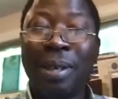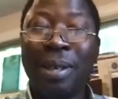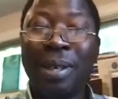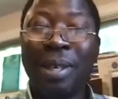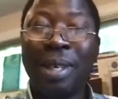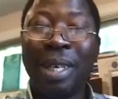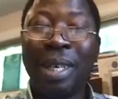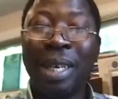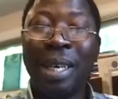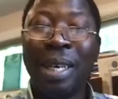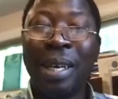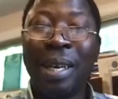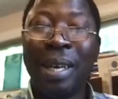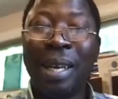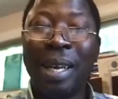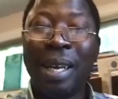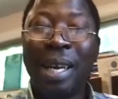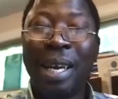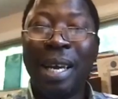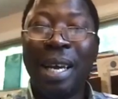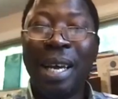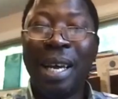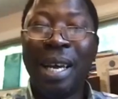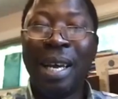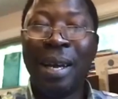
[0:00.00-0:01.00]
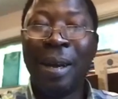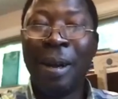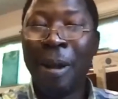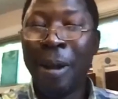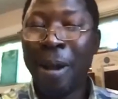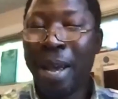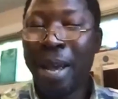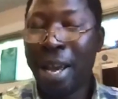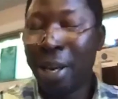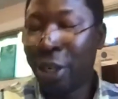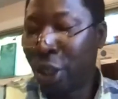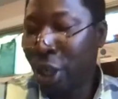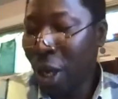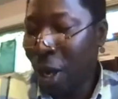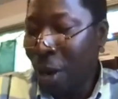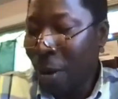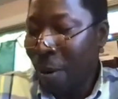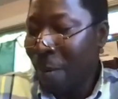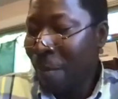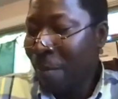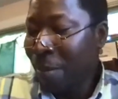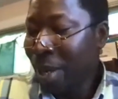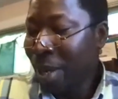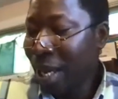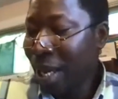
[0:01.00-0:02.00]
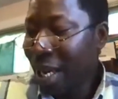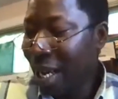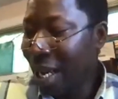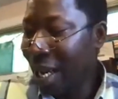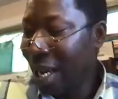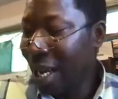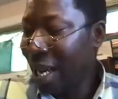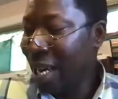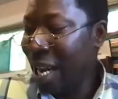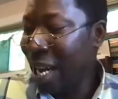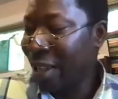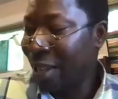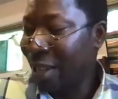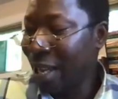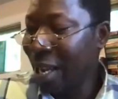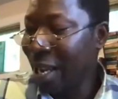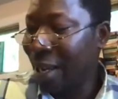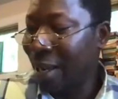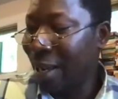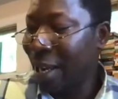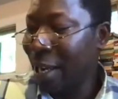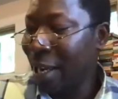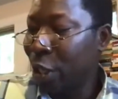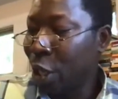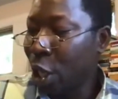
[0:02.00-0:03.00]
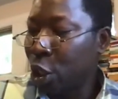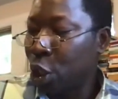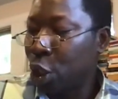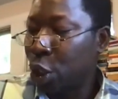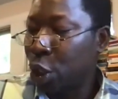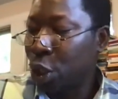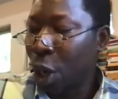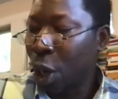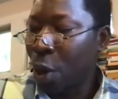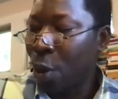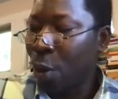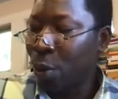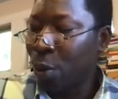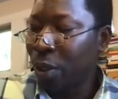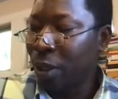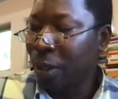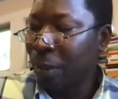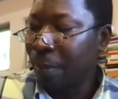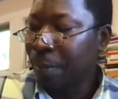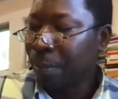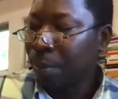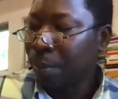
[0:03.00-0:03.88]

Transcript: Okay. Uh, and so, uh, and I think it just shows